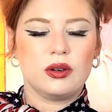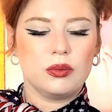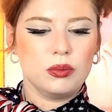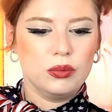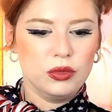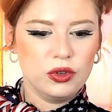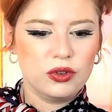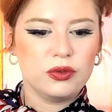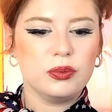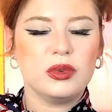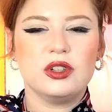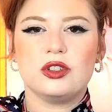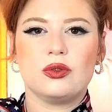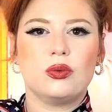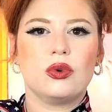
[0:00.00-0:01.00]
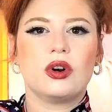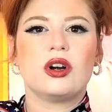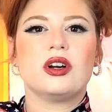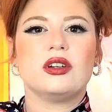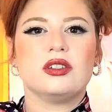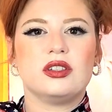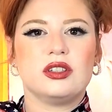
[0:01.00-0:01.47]
movements were
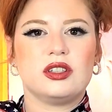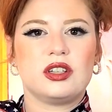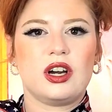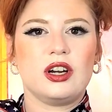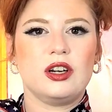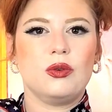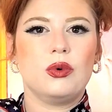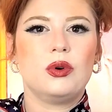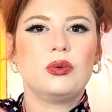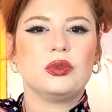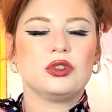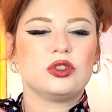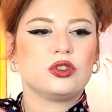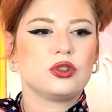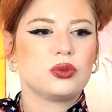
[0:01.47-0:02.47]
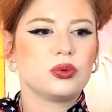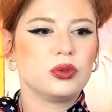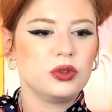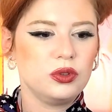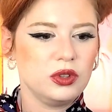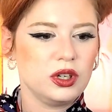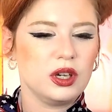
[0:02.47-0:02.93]
in society, what was
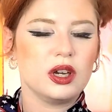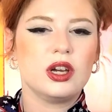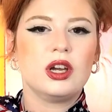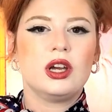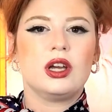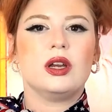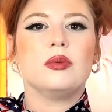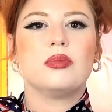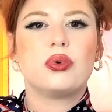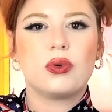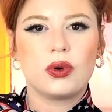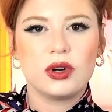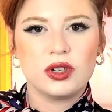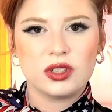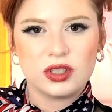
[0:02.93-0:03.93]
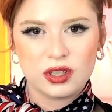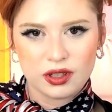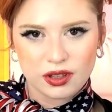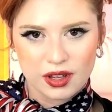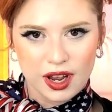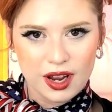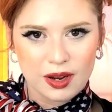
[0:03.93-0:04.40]
truly important to
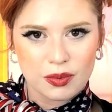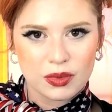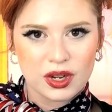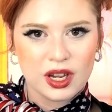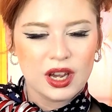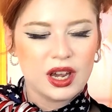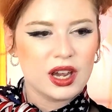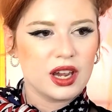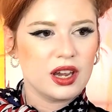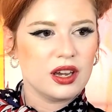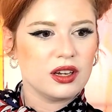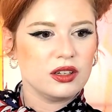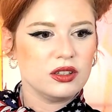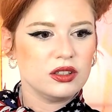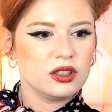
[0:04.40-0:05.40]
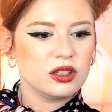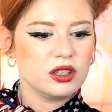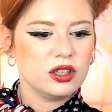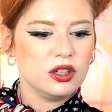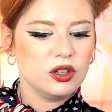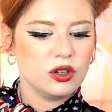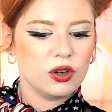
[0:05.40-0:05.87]
them, and
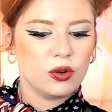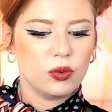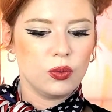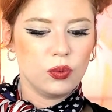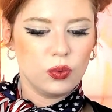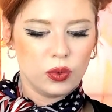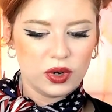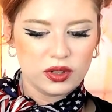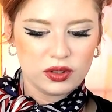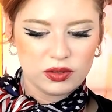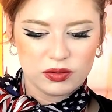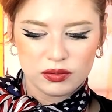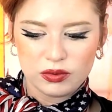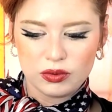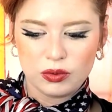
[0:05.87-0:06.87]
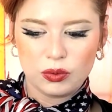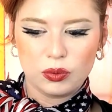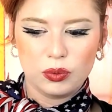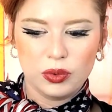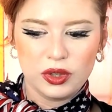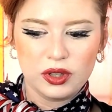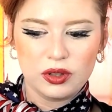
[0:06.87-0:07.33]
you know what
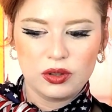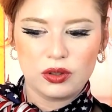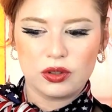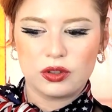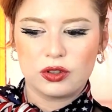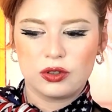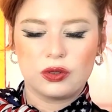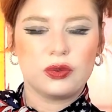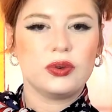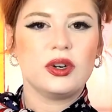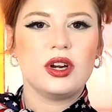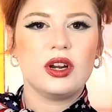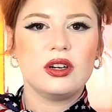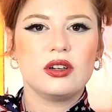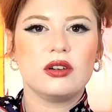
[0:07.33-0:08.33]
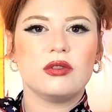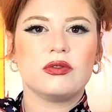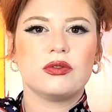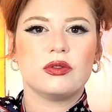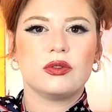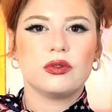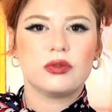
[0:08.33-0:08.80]
real creative
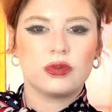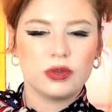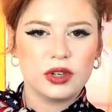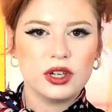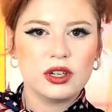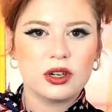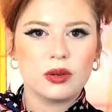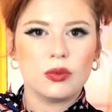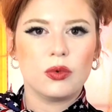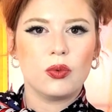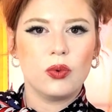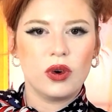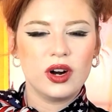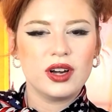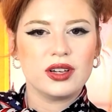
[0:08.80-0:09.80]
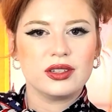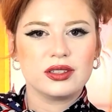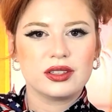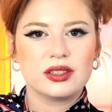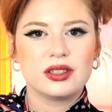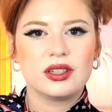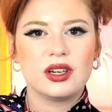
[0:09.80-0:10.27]
freedom
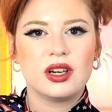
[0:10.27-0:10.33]
was,